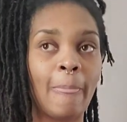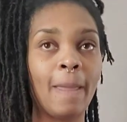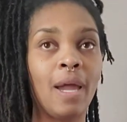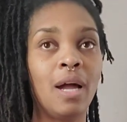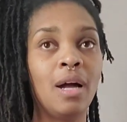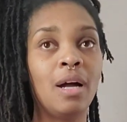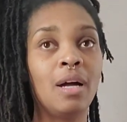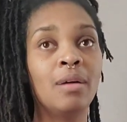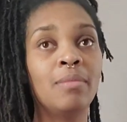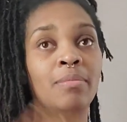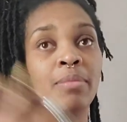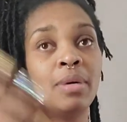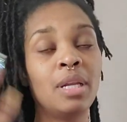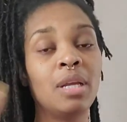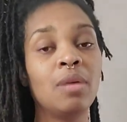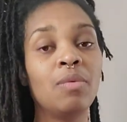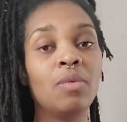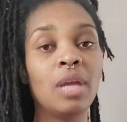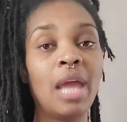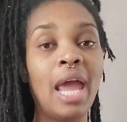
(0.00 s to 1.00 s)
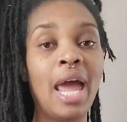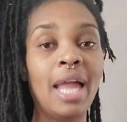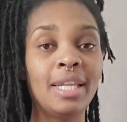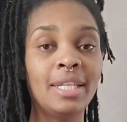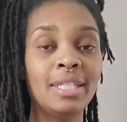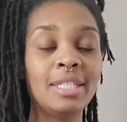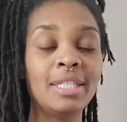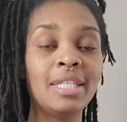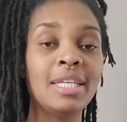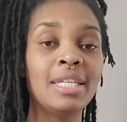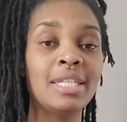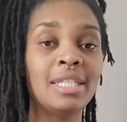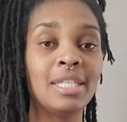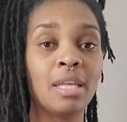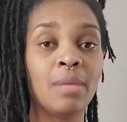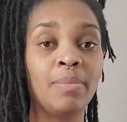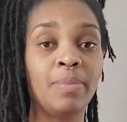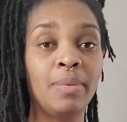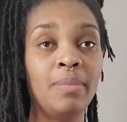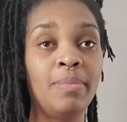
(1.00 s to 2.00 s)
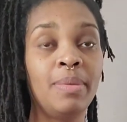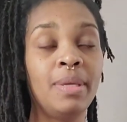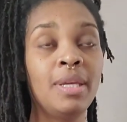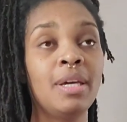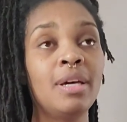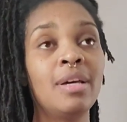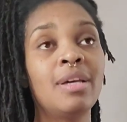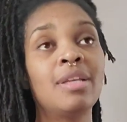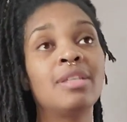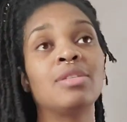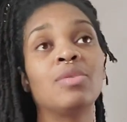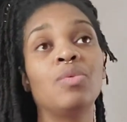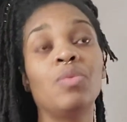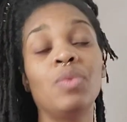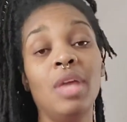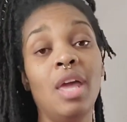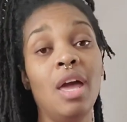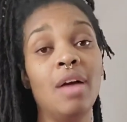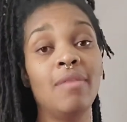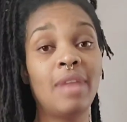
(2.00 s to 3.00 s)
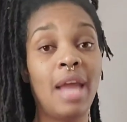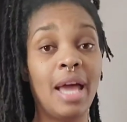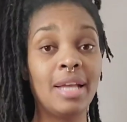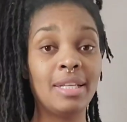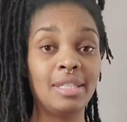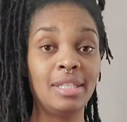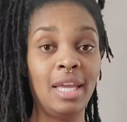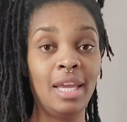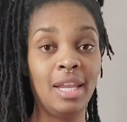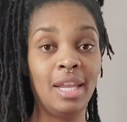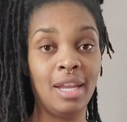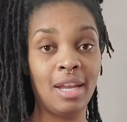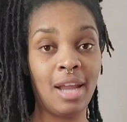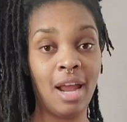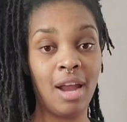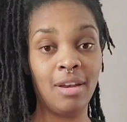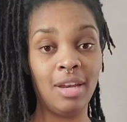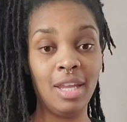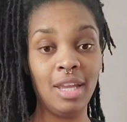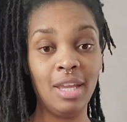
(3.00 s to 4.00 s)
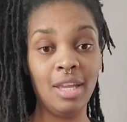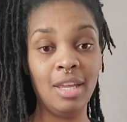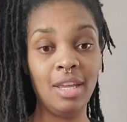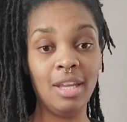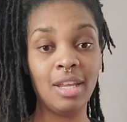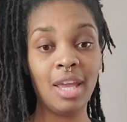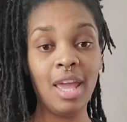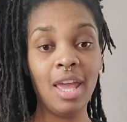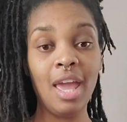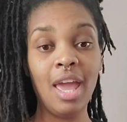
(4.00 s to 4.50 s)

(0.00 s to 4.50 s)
But in reality, it's simply because we have not stated our need.